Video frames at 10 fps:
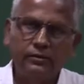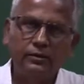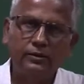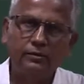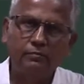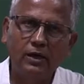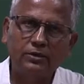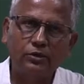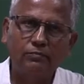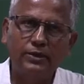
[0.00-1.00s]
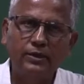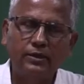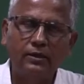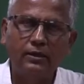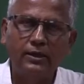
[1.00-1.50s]
the mass of
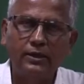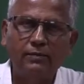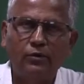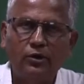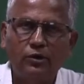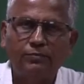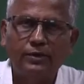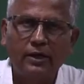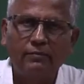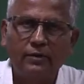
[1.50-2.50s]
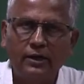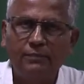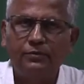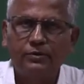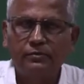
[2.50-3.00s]
material at any point of time
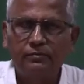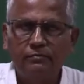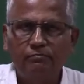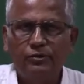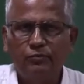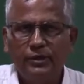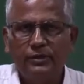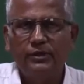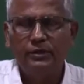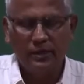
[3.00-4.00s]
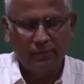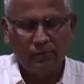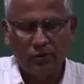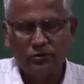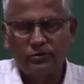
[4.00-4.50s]
gripped between the
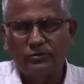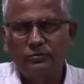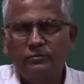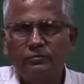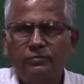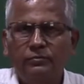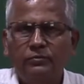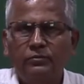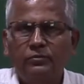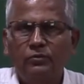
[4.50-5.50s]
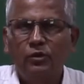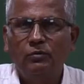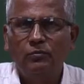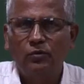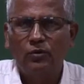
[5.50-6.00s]
aprons will
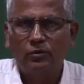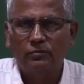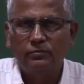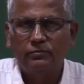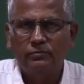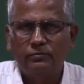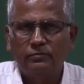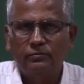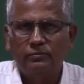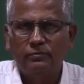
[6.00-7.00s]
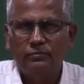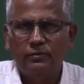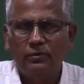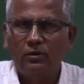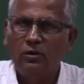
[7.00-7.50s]
be more
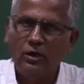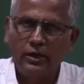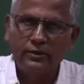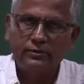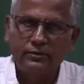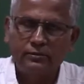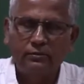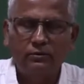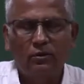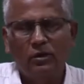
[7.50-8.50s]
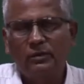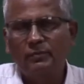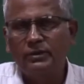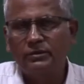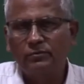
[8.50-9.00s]
or less all
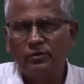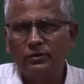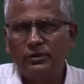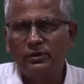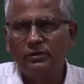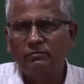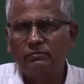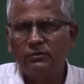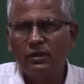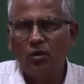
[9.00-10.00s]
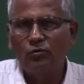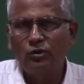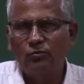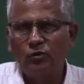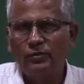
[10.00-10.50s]
depends upon the
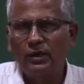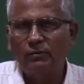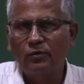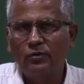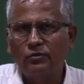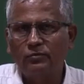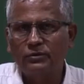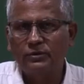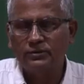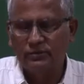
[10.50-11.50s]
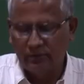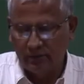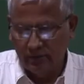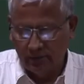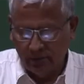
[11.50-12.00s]
count of roving I am going to process,
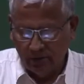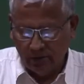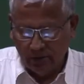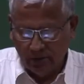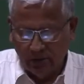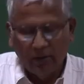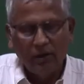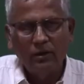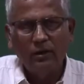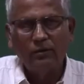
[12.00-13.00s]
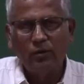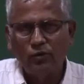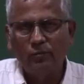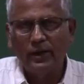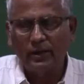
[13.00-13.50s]
I am
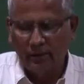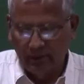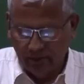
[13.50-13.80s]
going to make.